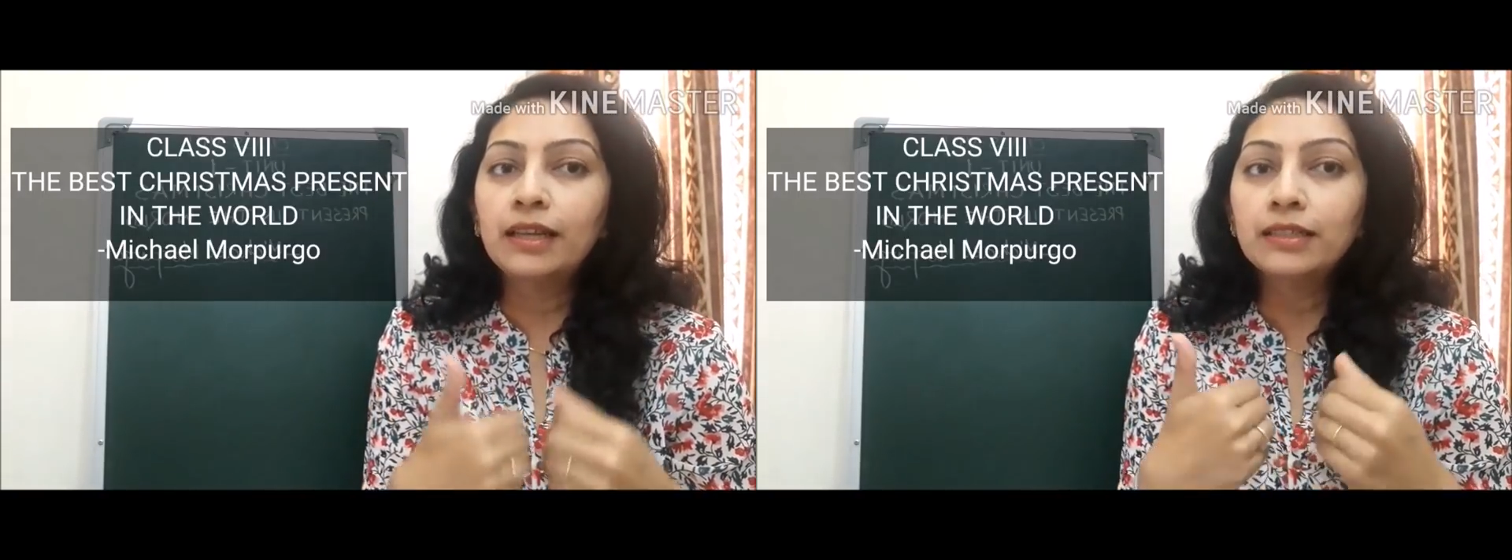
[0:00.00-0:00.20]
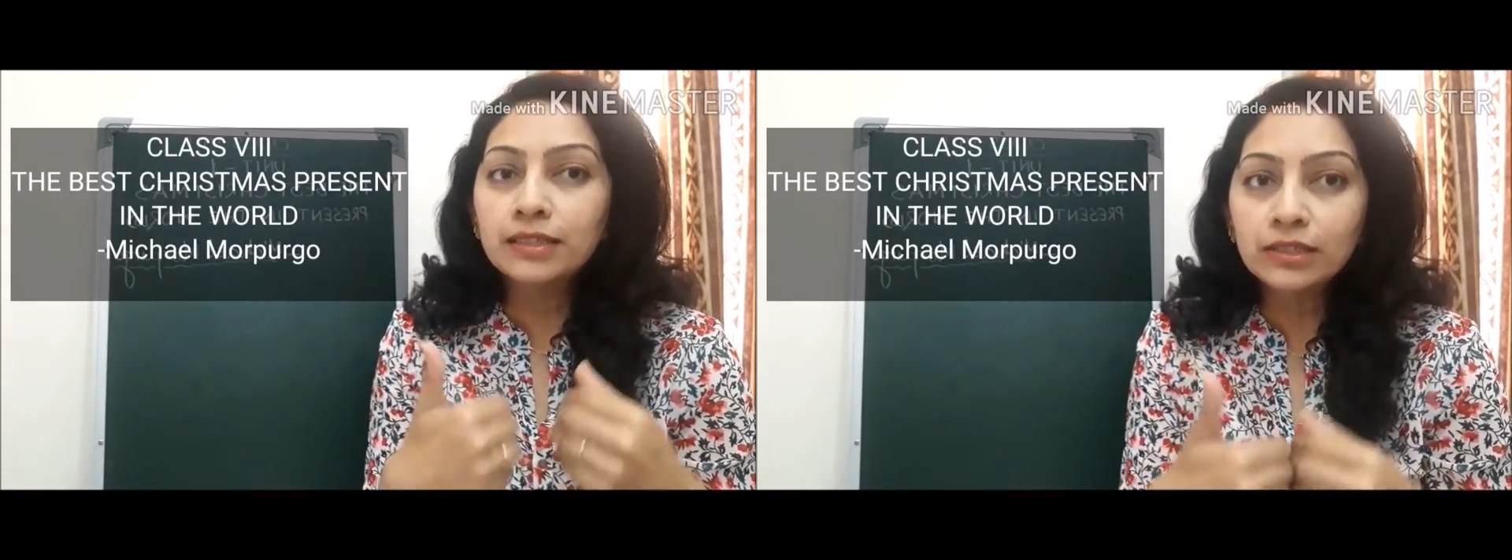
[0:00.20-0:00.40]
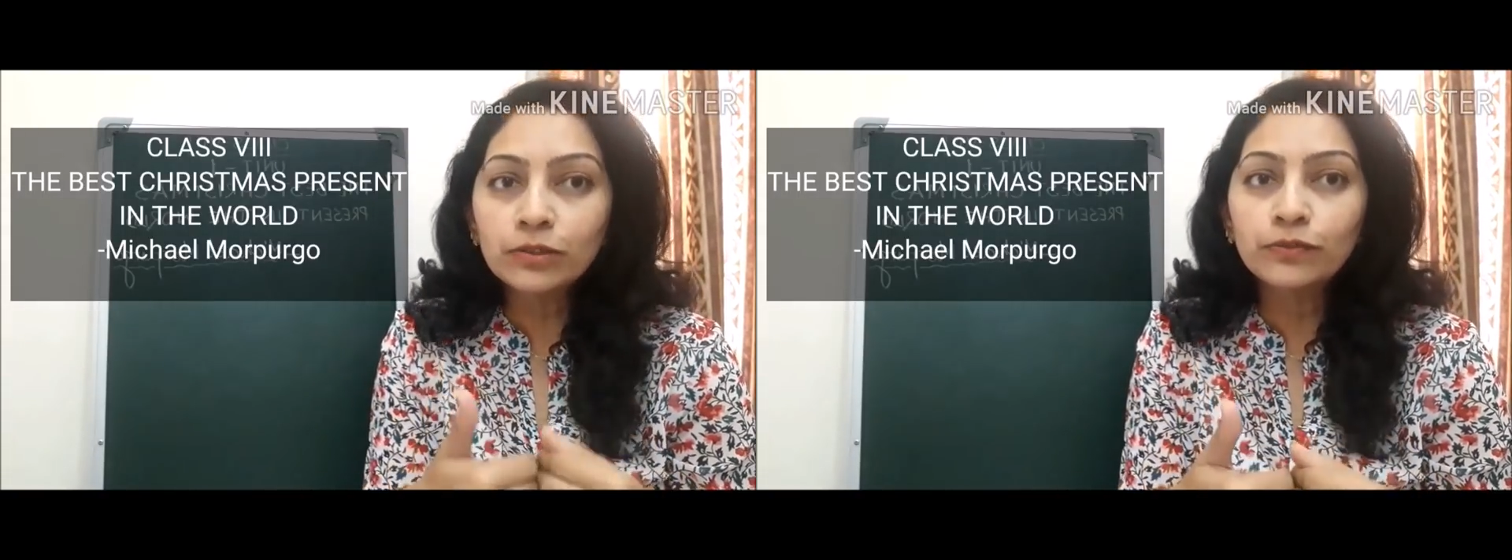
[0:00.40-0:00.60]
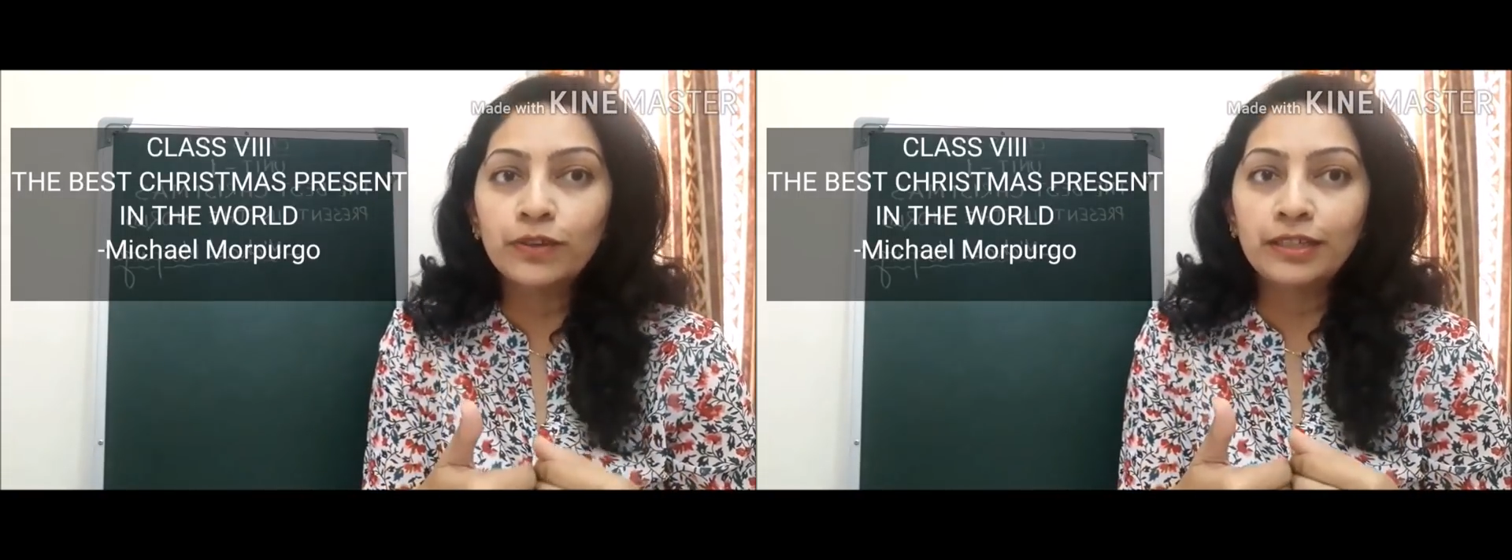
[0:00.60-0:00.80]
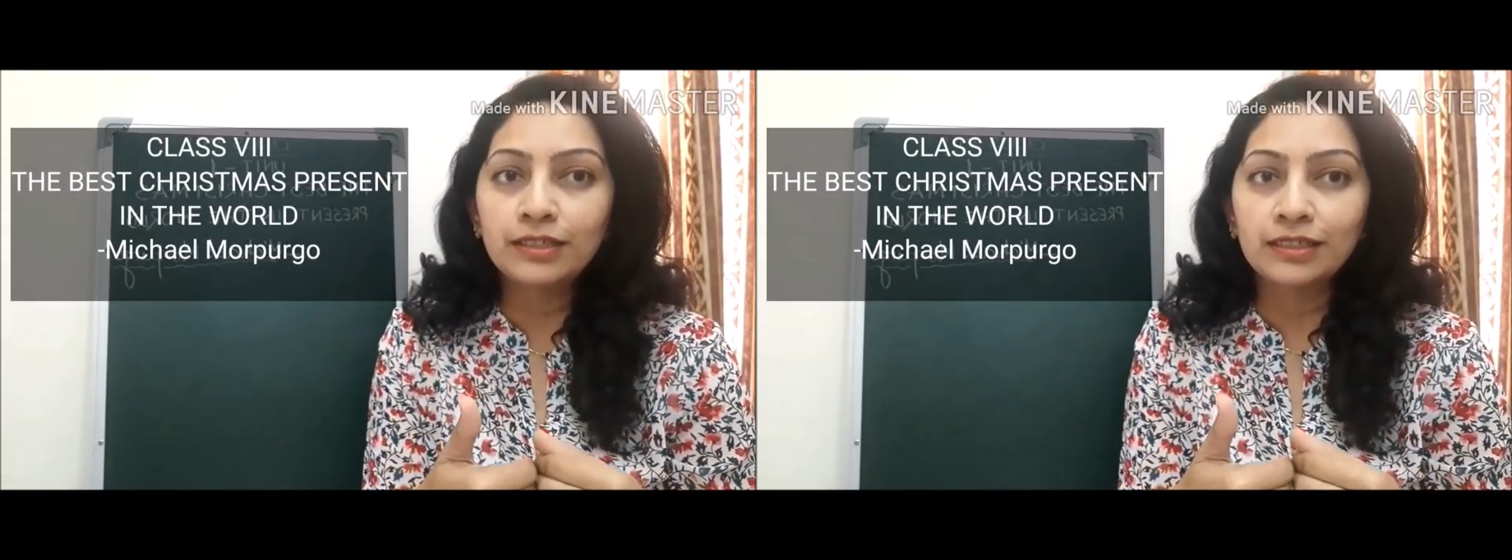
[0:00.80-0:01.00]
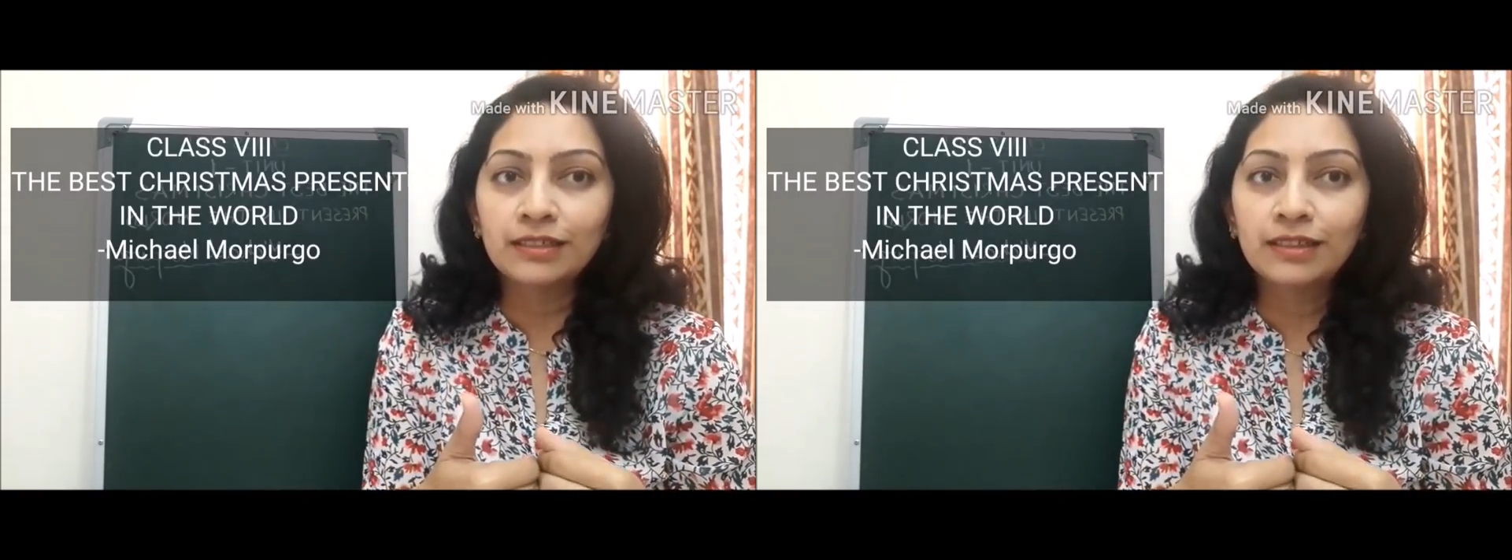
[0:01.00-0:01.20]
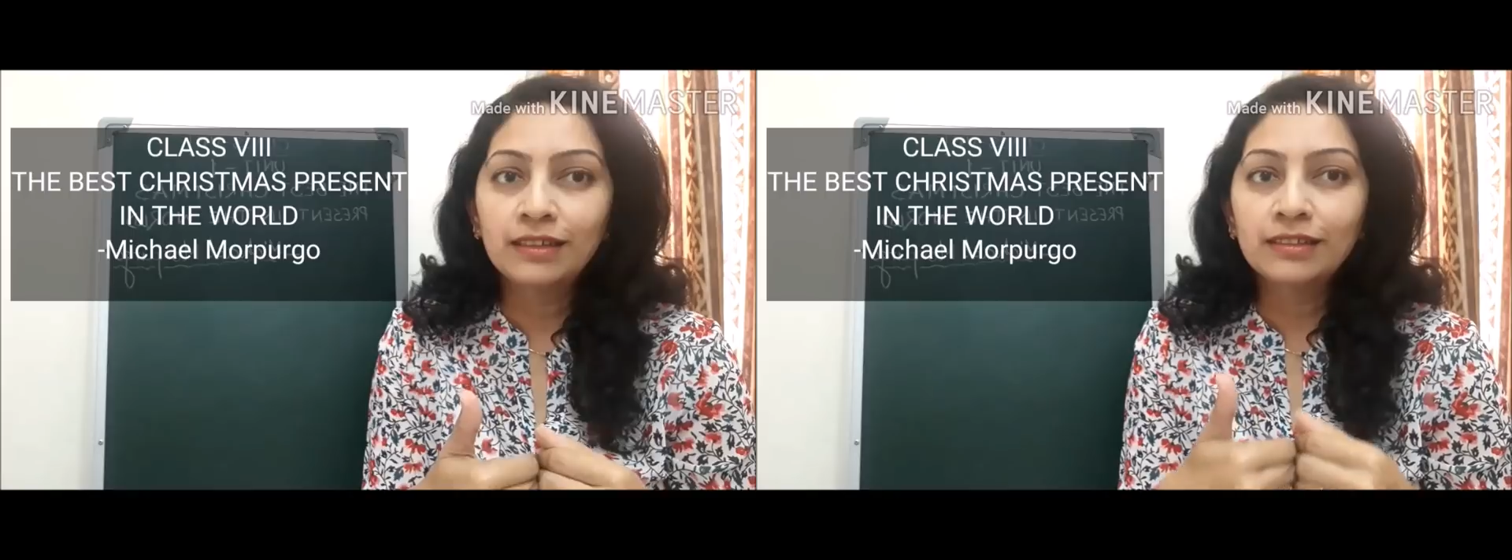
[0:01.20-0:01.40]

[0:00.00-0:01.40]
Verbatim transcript: instead of fighting,